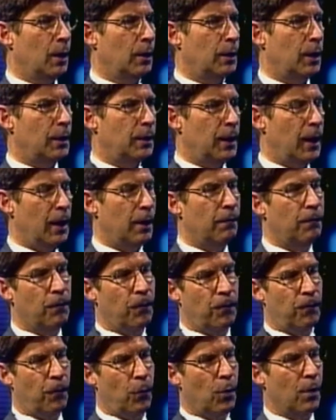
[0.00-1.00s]
to take
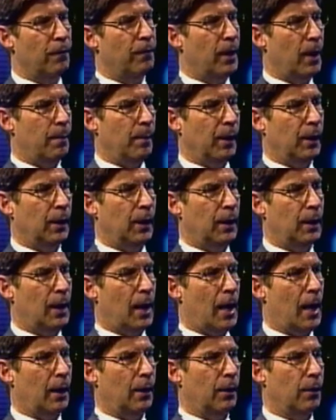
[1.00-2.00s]
$4 to $5 million
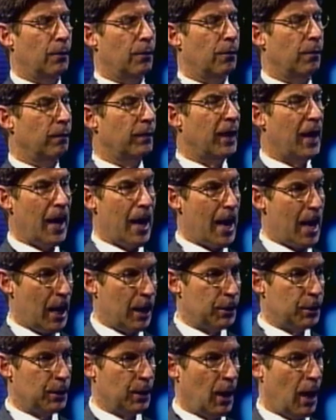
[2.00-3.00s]
of
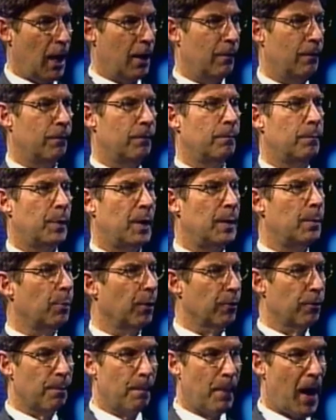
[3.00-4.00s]
cash out of
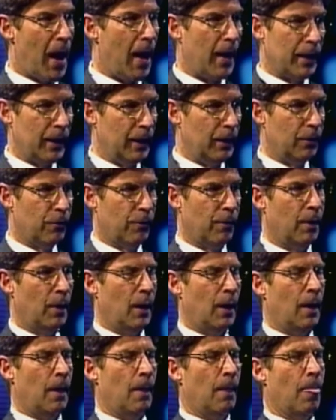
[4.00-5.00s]
people's pockets.
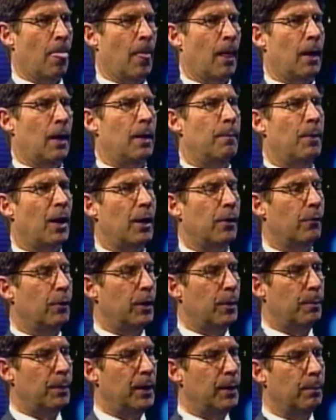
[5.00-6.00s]
And by the
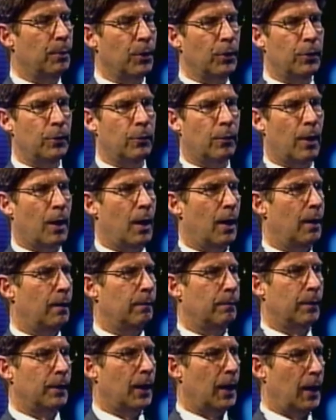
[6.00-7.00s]
way, the people who
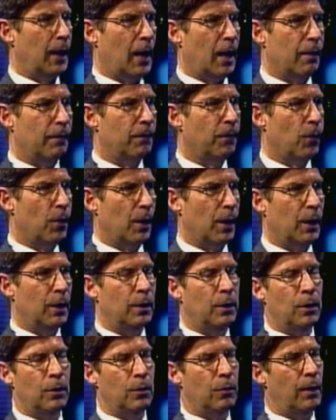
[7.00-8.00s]
cannot afford
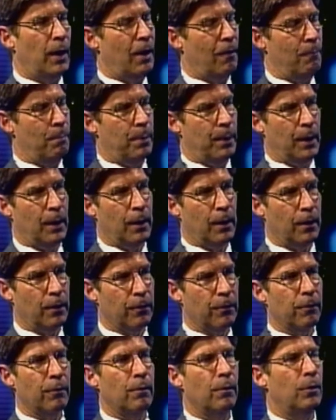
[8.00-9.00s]
it, who have
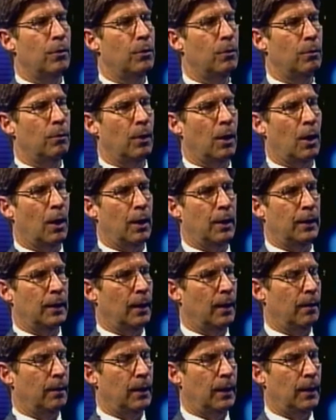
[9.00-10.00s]
bills, who are in
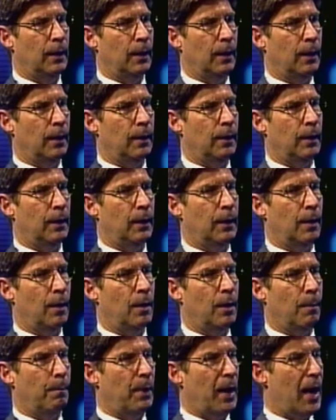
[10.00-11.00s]

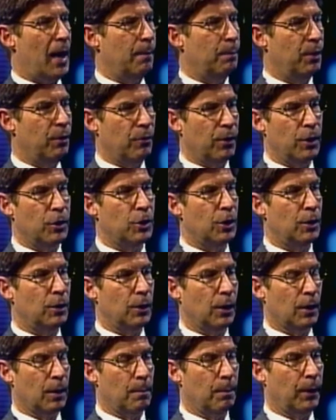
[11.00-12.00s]
a bad position
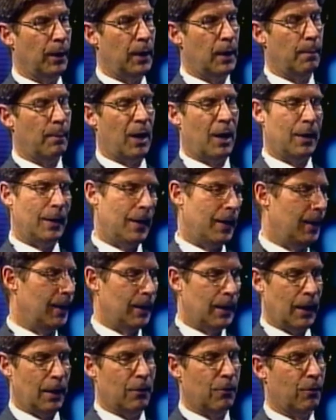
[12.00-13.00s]
to complain about it in any
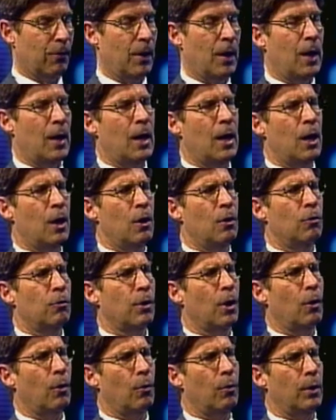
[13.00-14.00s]
case.
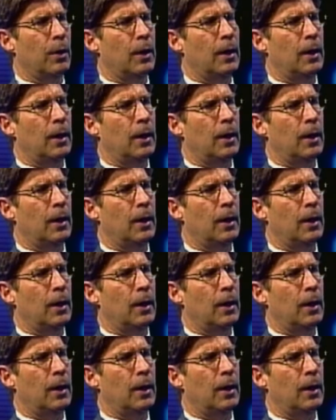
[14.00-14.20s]
So